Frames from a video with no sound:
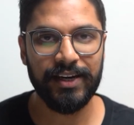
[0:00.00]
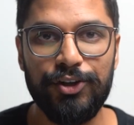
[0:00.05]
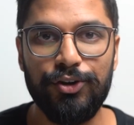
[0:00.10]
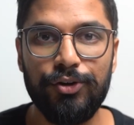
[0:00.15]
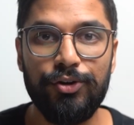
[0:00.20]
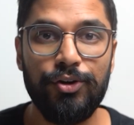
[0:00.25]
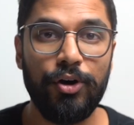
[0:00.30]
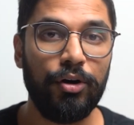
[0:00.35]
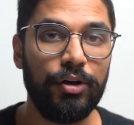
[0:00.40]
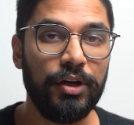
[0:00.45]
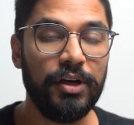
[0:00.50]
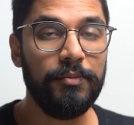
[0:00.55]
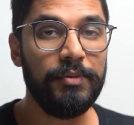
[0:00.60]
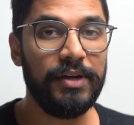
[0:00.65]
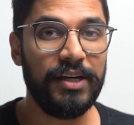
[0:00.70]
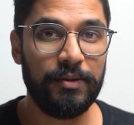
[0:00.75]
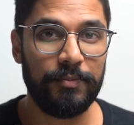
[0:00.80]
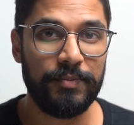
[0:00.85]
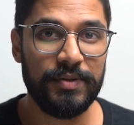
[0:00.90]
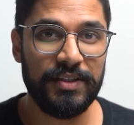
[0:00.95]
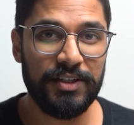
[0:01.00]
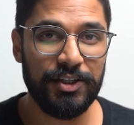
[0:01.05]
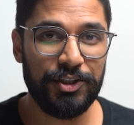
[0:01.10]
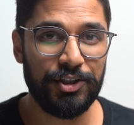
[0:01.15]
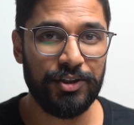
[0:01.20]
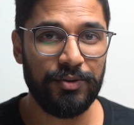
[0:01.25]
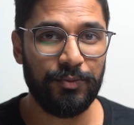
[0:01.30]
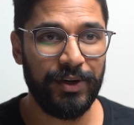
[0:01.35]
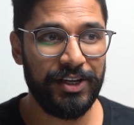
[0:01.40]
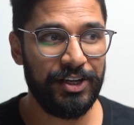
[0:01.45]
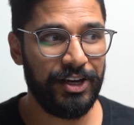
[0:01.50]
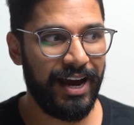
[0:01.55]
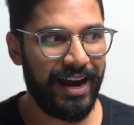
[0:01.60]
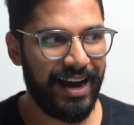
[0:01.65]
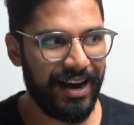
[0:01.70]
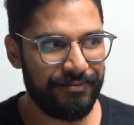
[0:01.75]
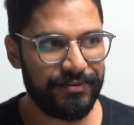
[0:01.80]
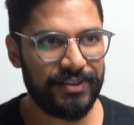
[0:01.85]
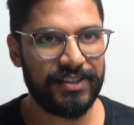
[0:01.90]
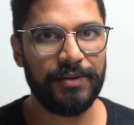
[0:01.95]
you're not going to be in a position where you
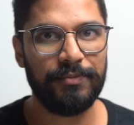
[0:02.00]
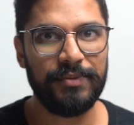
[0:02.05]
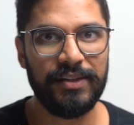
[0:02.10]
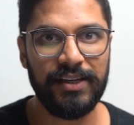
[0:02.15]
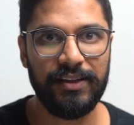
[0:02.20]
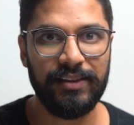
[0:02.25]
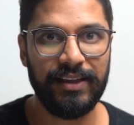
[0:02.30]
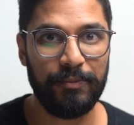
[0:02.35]
have something